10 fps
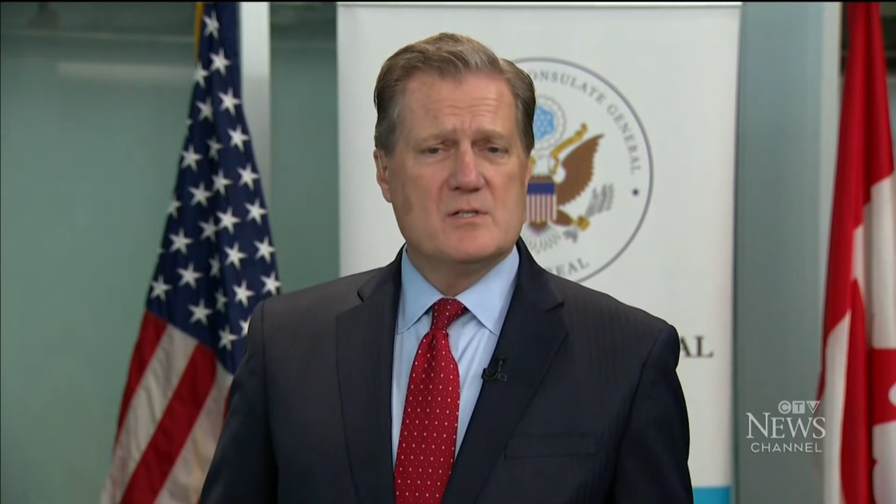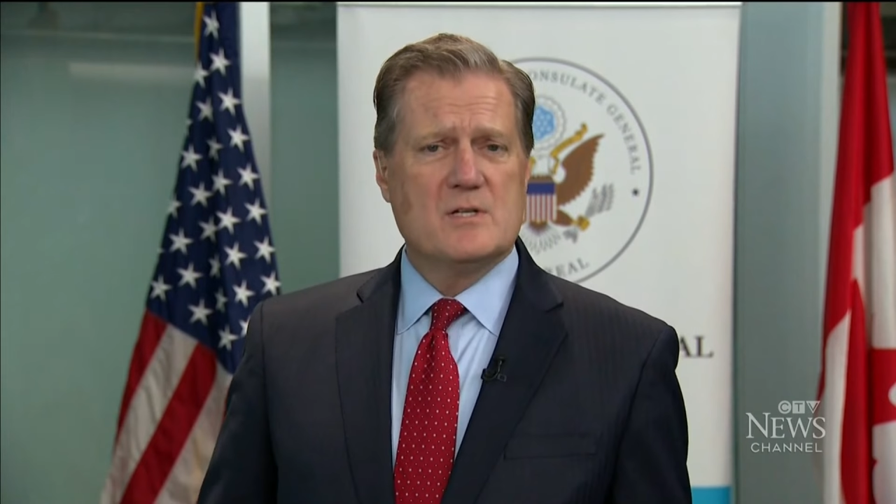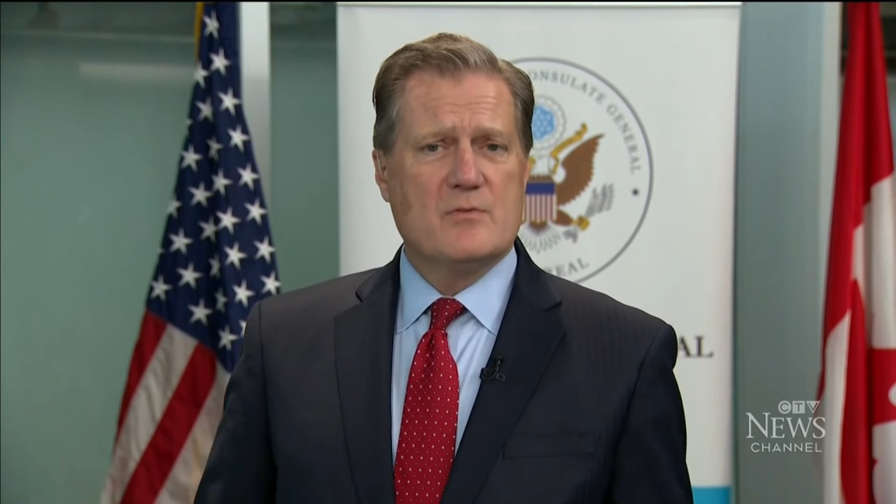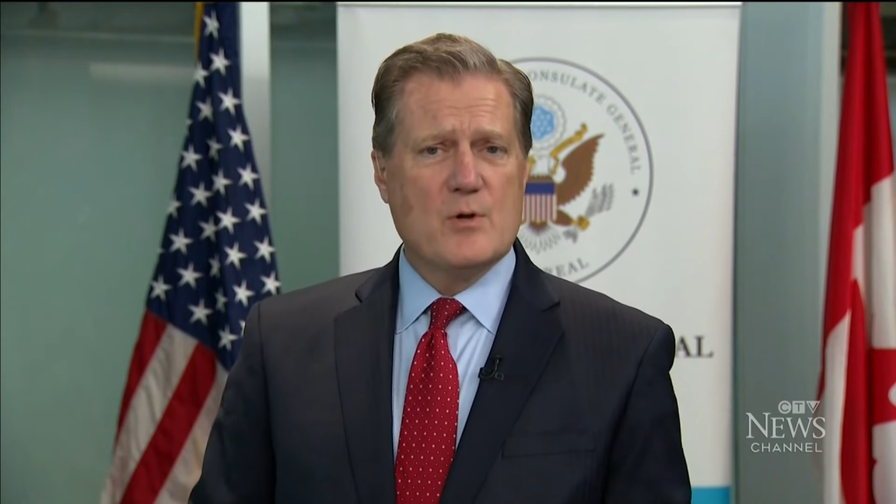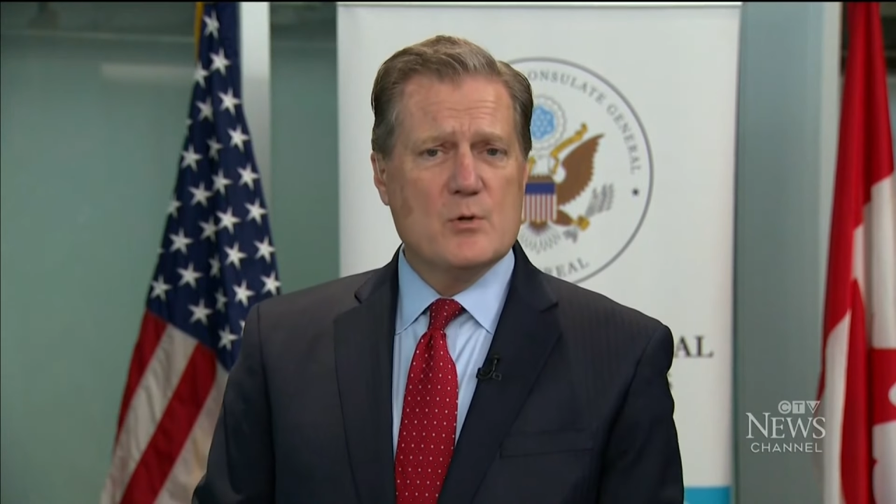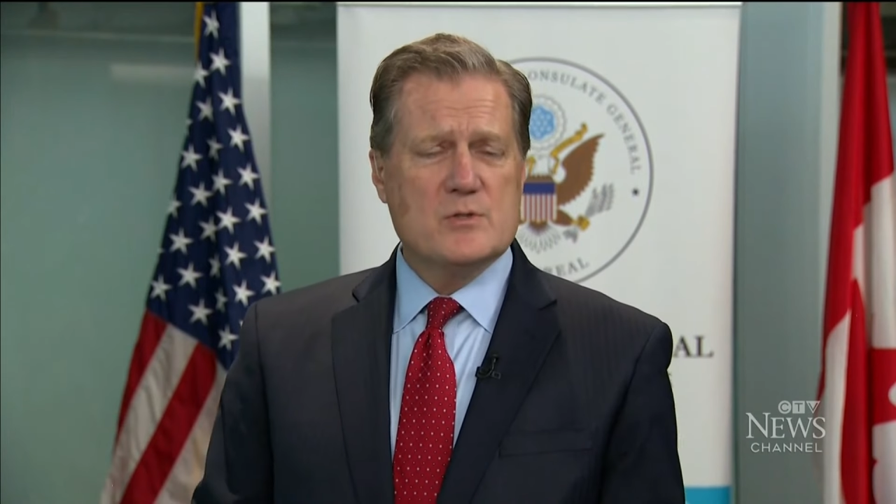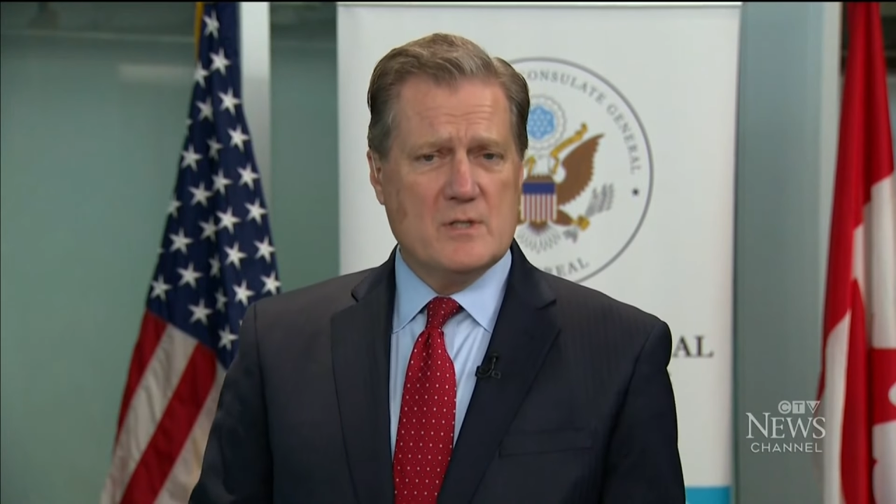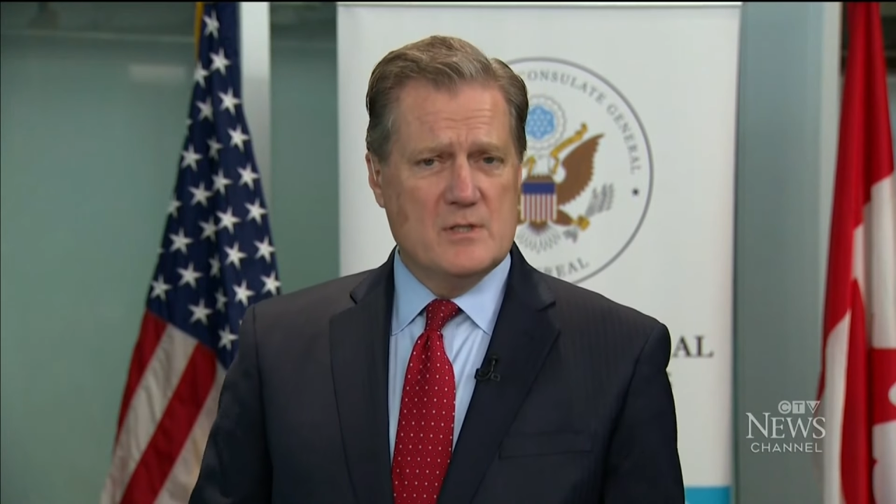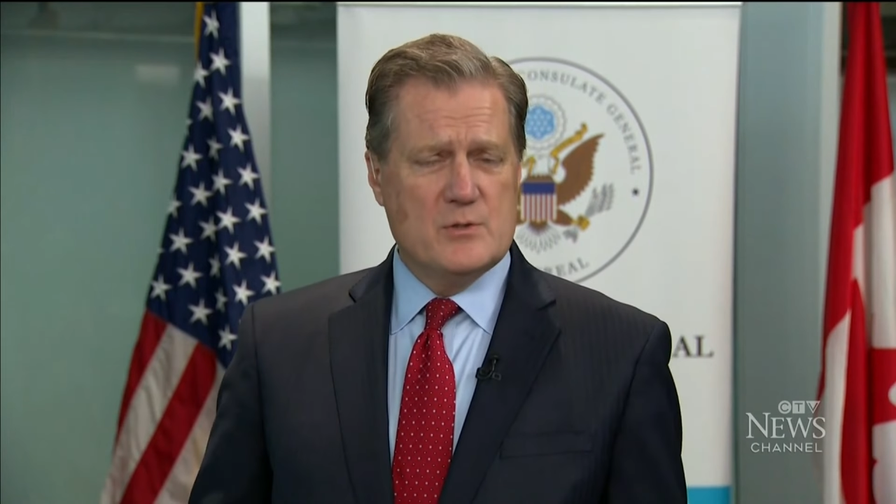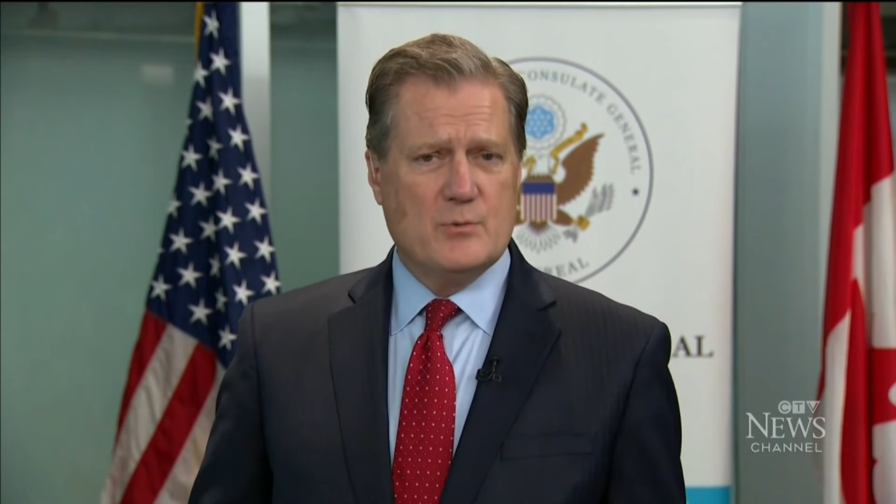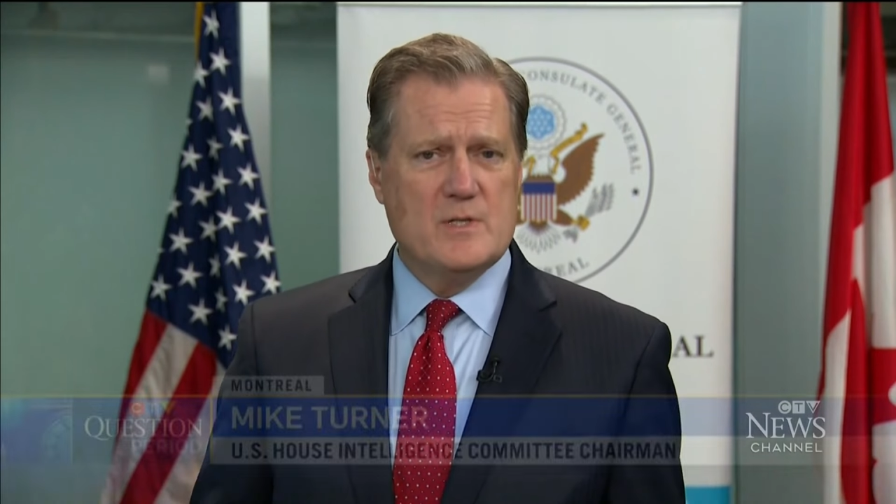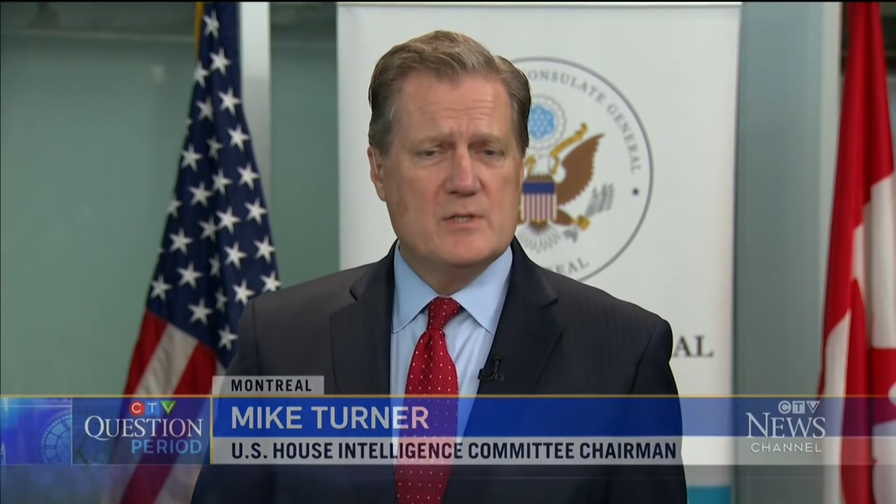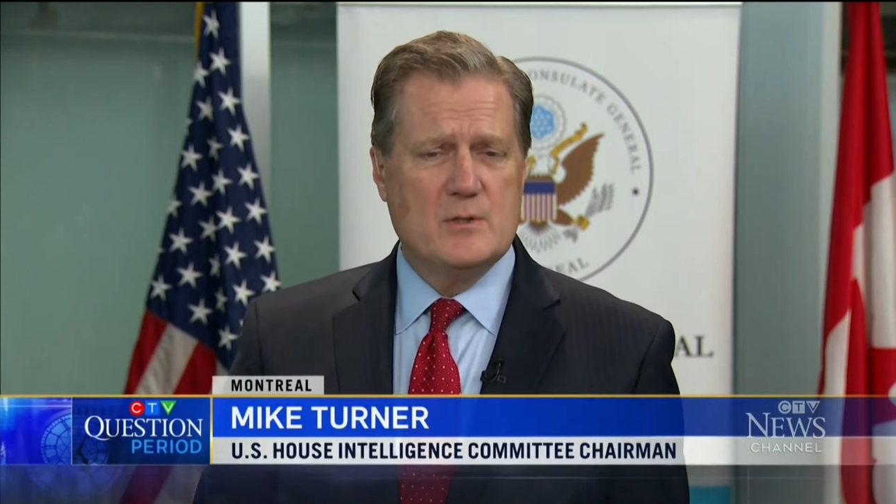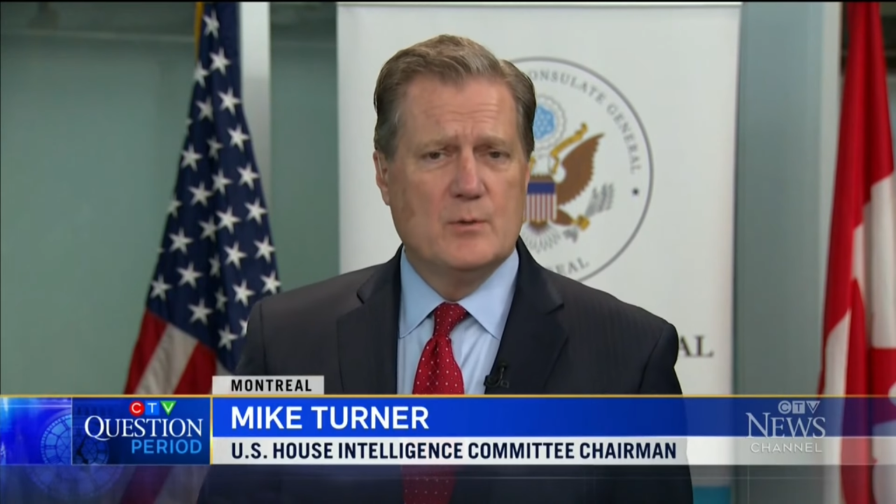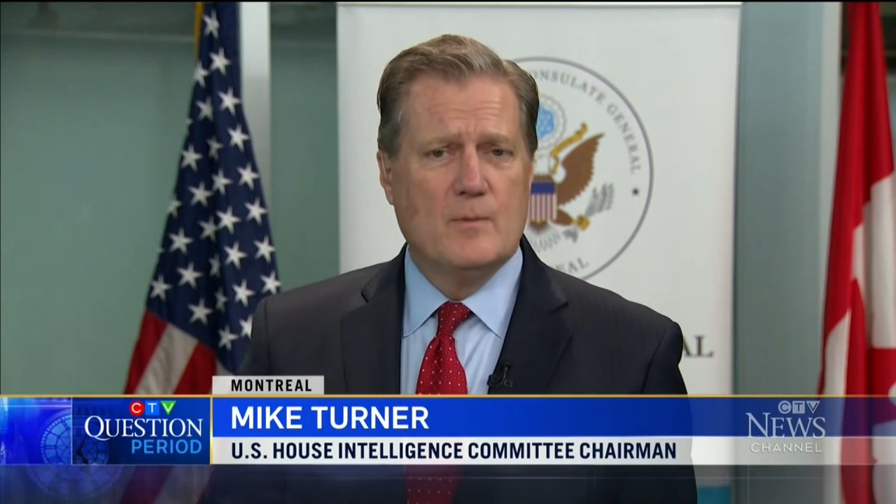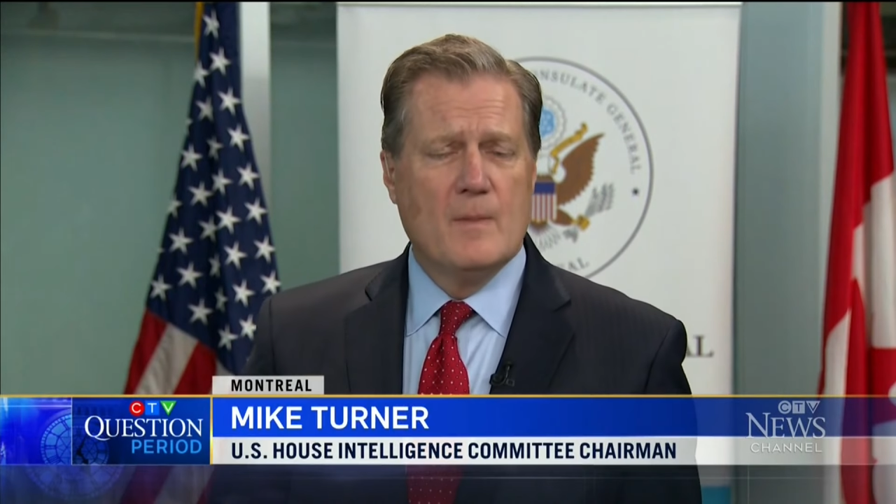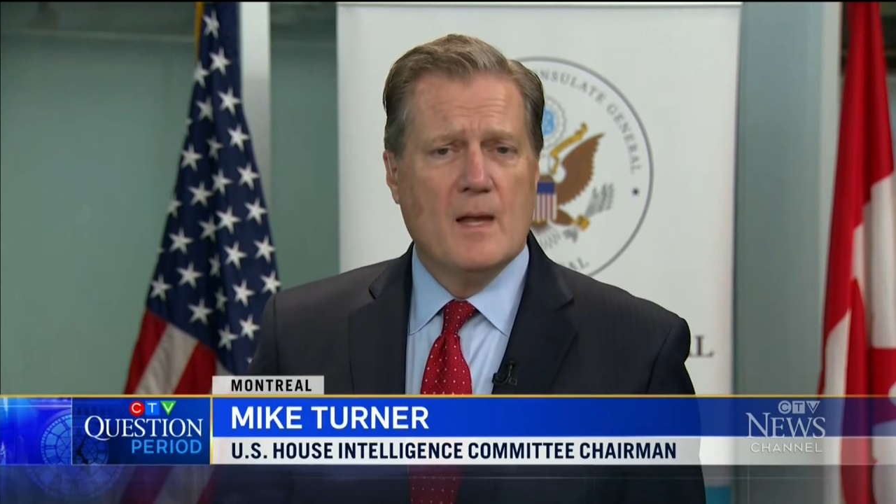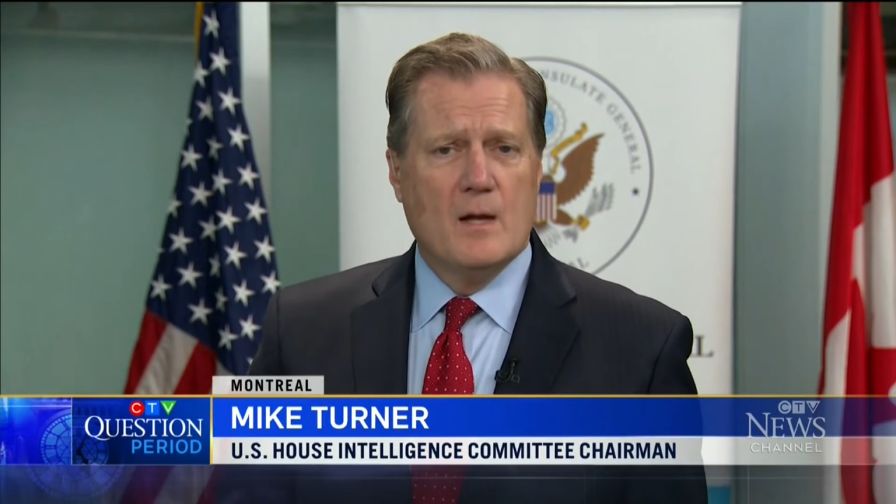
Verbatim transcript: is that those countries who,